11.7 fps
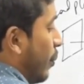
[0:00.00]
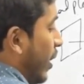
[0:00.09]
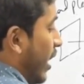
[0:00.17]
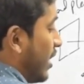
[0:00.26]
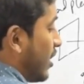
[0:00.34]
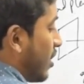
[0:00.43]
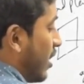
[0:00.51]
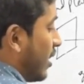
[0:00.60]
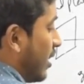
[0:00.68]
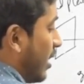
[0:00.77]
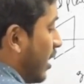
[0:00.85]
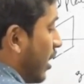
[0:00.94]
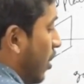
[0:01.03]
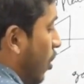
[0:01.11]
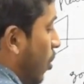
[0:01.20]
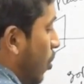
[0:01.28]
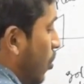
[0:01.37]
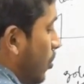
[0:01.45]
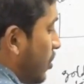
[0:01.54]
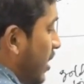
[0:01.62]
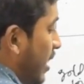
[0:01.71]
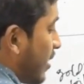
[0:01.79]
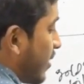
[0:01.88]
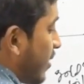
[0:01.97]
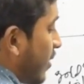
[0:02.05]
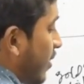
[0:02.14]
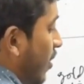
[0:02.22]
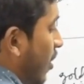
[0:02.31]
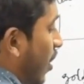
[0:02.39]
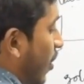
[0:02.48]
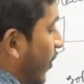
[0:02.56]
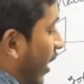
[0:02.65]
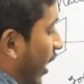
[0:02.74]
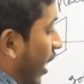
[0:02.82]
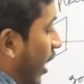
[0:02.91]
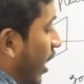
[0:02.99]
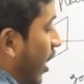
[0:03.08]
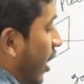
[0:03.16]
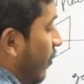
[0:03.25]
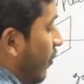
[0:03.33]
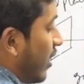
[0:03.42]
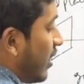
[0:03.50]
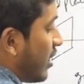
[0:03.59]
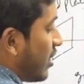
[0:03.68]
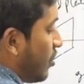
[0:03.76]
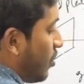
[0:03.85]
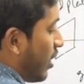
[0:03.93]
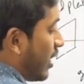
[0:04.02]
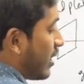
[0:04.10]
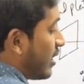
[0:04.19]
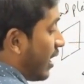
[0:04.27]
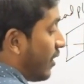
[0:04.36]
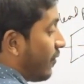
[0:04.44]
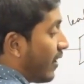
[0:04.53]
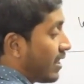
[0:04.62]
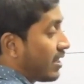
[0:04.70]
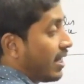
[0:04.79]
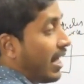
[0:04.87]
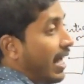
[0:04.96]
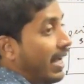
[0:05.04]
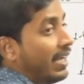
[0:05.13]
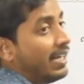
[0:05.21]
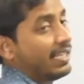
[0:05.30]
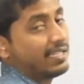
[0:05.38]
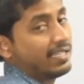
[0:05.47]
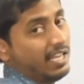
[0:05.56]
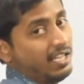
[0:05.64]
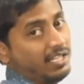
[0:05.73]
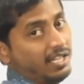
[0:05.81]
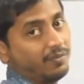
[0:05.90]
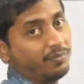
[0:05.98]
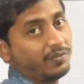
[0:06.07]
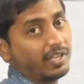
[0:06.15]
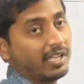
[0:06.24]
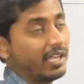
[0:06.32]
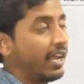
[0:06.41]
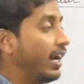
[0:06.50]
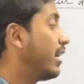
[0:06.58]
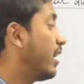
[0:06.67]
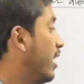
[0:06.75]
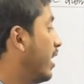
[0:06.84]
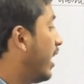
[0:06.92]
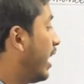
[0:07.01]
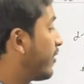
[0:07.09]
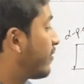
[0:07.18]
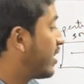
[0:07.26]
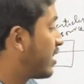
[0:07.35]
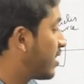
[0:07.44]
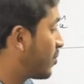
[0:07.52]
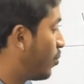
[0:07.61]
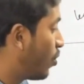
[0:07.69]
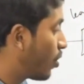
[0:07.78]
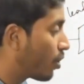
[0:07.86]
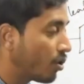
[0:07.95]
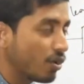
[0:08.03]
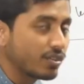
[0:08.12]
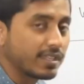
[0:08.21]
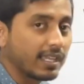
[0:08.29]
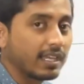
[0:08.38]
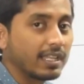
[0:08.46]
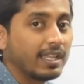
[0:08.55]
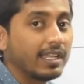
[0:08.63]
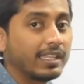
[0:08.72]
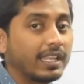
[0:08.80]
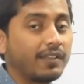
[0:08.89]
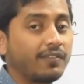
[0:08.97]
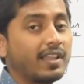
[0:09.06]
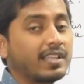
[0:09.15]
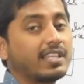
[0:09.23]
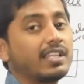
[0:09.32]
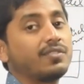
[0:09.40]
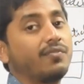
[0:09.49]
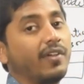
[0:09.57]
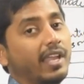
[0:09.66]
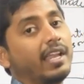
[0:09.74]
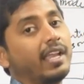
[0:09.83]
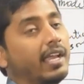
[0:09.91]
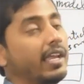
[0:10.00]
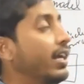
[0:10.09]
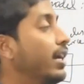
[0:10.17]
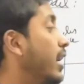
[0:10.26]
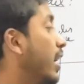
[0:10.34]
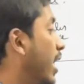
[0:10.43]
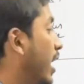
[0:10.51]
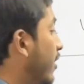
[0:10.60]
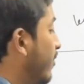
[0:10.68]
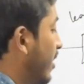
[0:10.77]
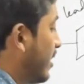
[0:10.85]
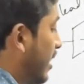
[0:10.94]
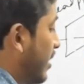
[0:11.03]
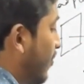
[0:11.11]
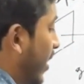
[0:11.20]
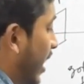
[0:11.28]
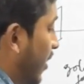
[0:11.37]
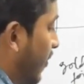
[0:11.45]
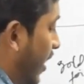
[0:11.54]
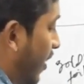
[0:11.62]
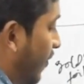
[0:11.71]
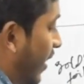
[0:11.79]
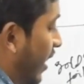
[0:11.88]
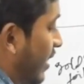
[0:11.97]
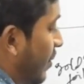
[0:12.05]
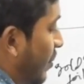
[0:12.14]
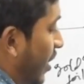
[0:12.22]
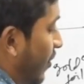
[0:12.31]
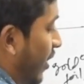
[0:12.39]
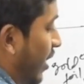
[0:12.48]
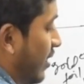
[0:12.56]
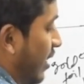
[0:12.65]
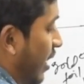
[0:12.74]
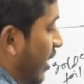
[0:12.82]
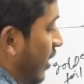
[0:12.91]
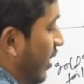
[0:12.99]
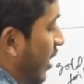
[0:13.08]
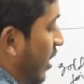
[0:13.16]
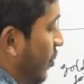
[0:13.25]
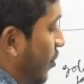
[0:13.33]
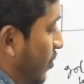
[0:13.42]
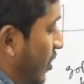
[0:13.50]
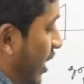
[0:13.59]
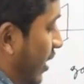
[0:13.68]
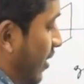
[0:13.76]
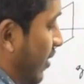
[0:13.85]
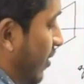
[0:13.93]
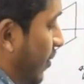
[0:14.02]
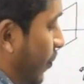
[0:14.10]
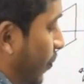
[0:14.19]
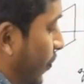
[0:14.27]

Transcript: based on the closeness of a ray with this nucleus, the deflection angle is changing, right. If this is more closer, the deflection is very high. If this is very far, for example, if it is here, then it moves like this.